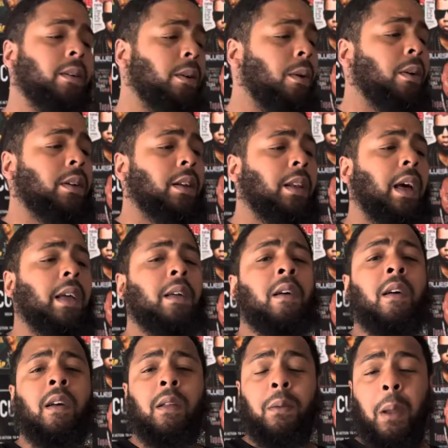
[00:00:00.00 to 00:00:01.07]
to going to
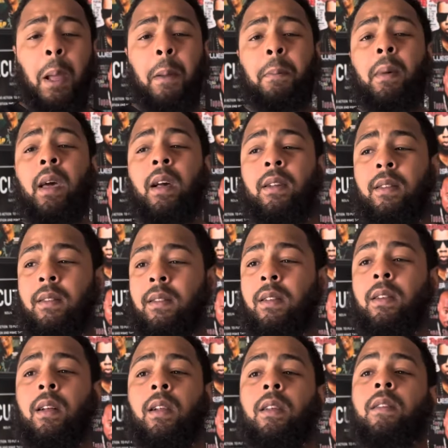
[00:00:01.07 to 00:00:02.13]
like Max's or
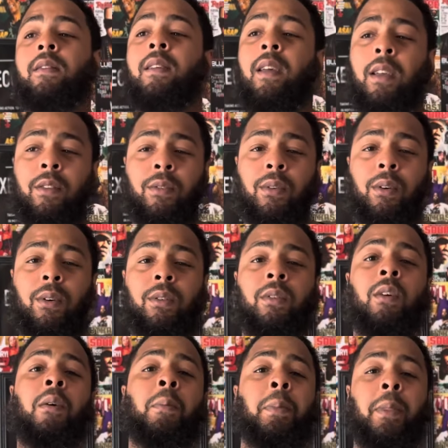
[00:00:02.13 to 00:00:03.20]
D'Alessandro's,
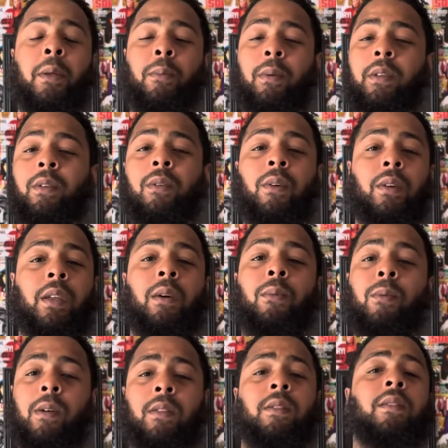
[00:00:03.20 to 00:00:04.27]
where you're going to get
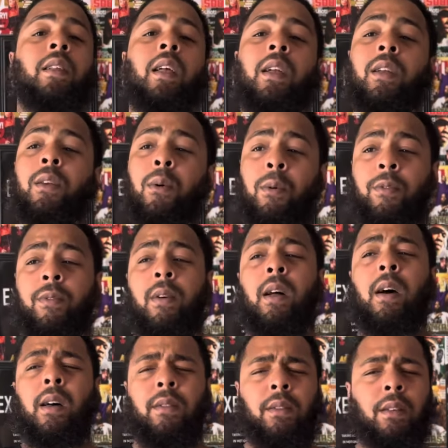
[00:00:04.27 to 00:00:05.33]
one steak, no
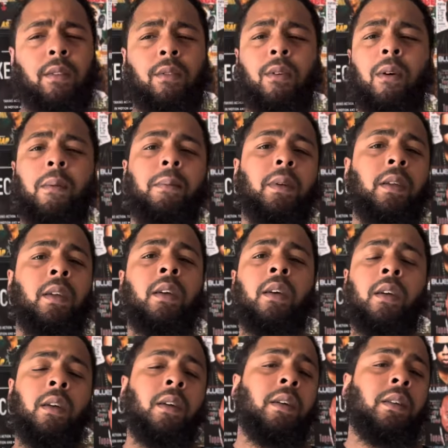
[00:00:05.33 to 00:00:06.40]
fries, and it's going to be, you know
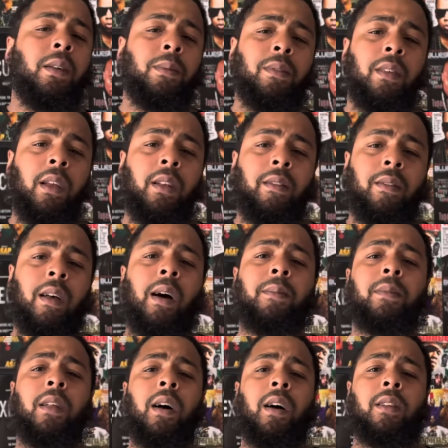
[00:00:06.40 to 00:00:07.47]
what I'm saying,
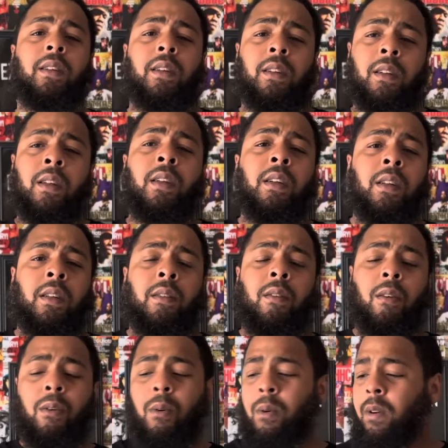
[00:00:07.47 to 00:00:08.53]
top dollar.
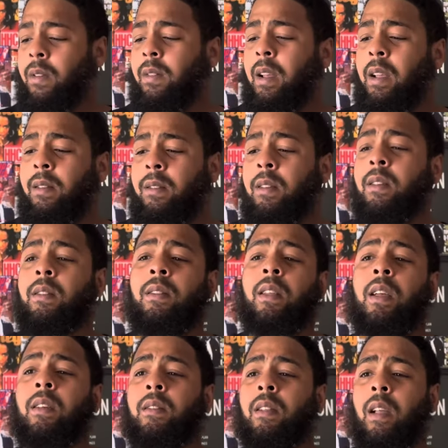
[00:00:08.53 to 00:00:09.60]
Of course, they
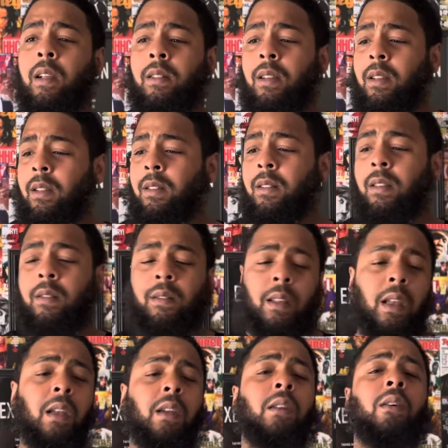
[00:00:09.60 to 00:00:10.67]
cheesesteaks, like the
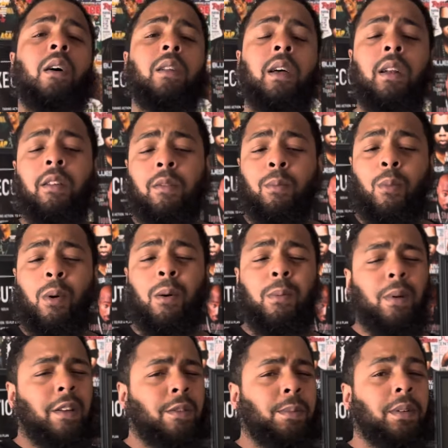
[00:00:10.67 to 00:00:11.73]
steak and all that is more
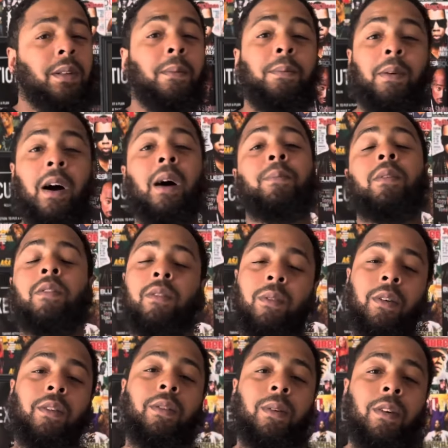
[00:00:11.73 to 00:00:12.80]
rich, but them Poppy
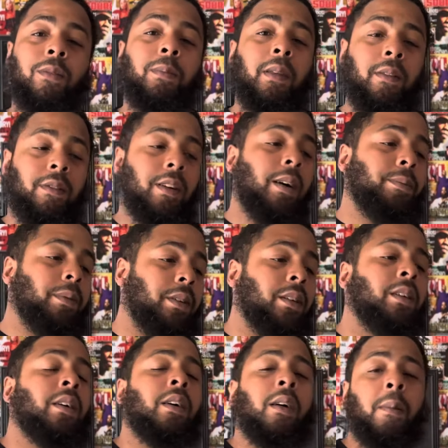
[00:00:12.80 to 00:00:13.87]
store joints be jumping,
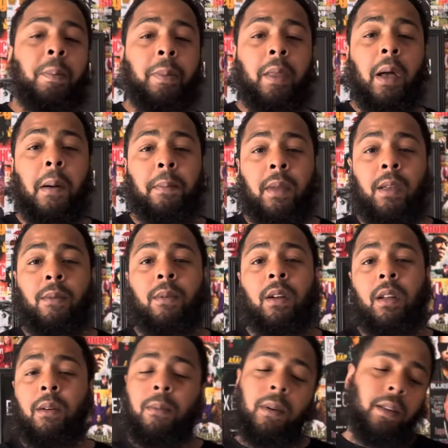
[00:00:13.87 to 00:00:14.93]
you know what I mean,
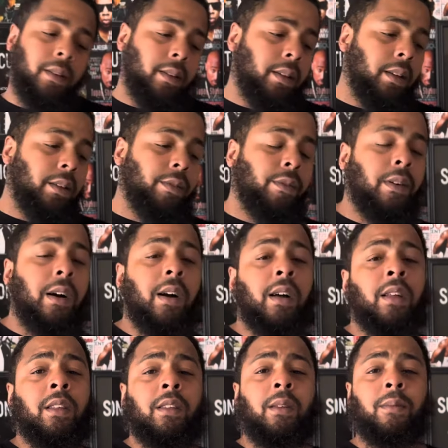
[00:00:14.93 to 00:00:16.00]
with a cheese fry, you know
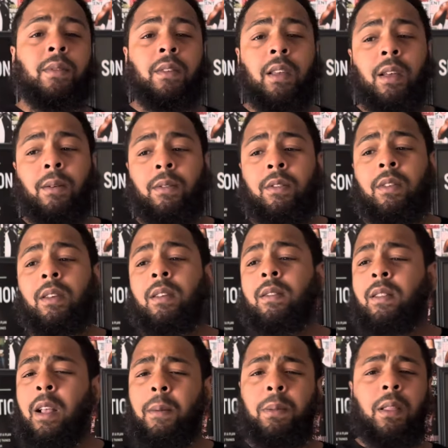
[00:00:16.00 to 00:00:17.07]
what I'm saying,
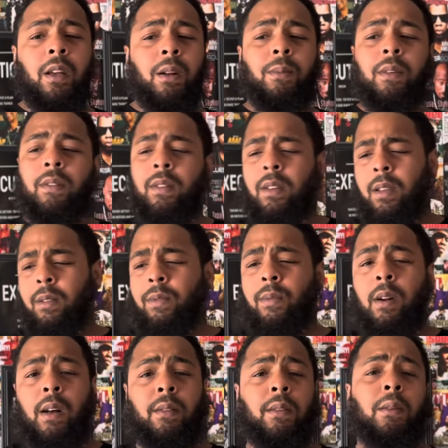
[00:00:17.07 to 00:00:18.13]
cheesesteak platter with cheese
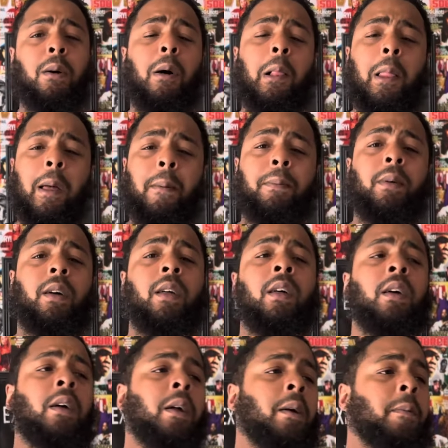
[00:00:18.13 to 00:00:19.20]
fries and all that. But
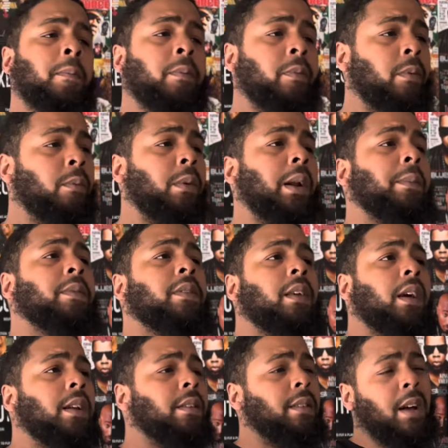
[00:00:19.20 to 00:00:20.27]
what I'm
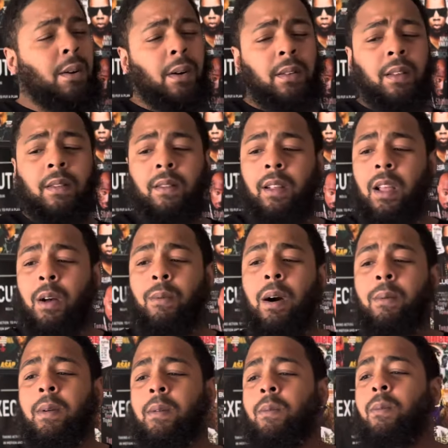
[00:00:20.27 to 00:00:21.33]
saying is, I don't understand
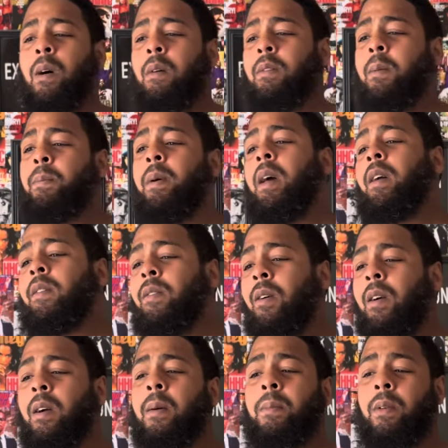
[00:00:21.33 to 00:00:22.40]
why we bash our
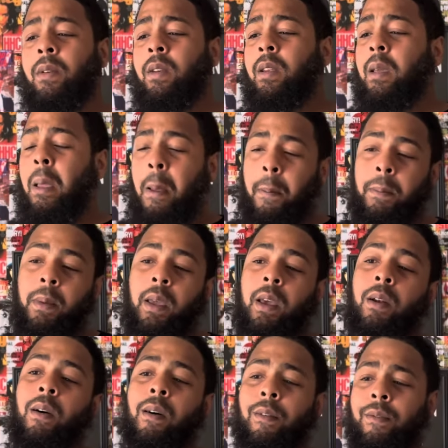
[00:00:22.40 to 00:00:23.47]
community and bid
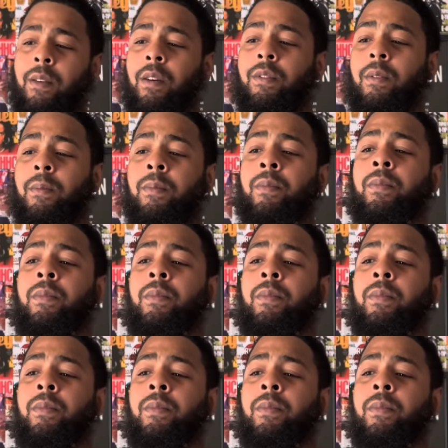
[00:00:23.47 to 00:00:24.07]
off of them.